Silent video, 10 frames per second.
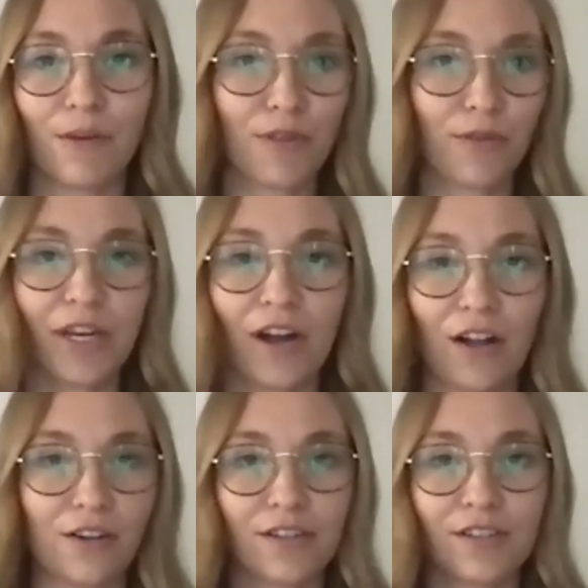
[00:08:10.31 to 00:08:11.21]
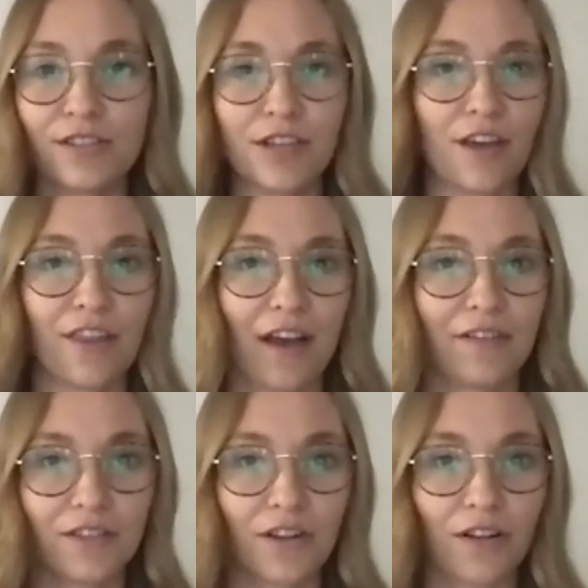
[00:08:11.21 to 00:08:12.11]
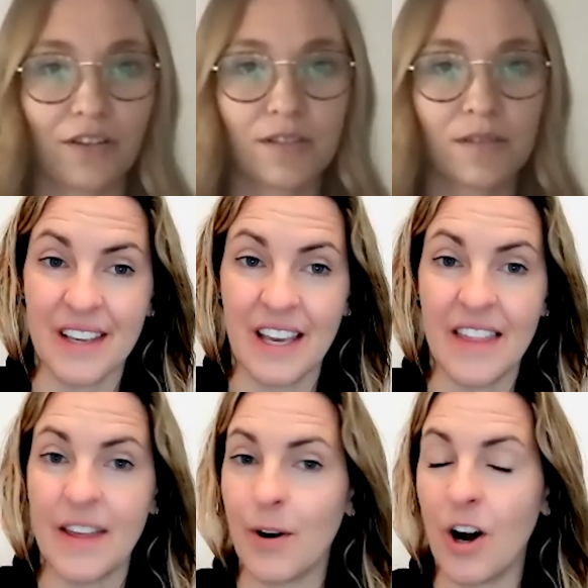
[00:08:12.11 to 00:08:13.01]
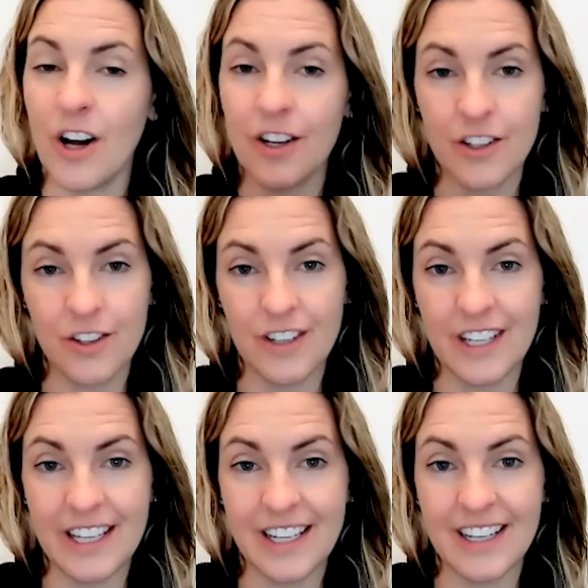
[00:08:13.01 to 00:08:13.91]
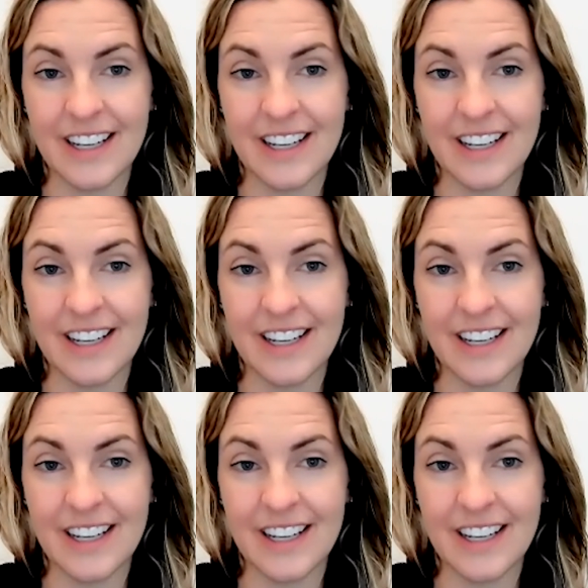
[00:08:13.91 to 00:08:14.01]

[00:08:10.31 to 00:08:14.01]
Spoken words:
From $3 to $1,000. And they were all unique.